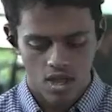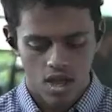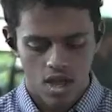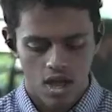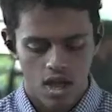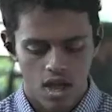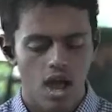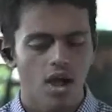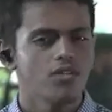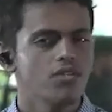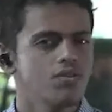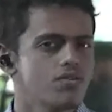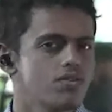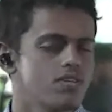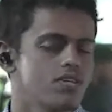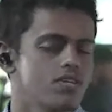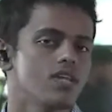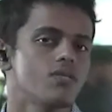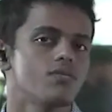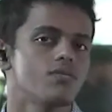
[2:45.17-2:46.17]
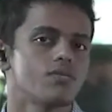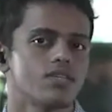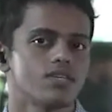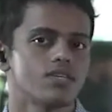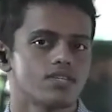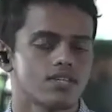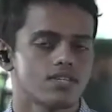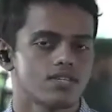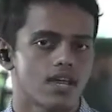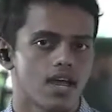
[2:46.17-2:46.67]
How do you deal with
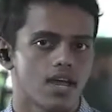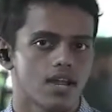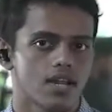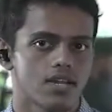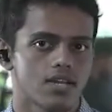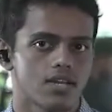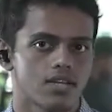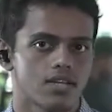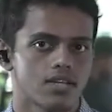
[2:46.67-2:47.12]
this exactly?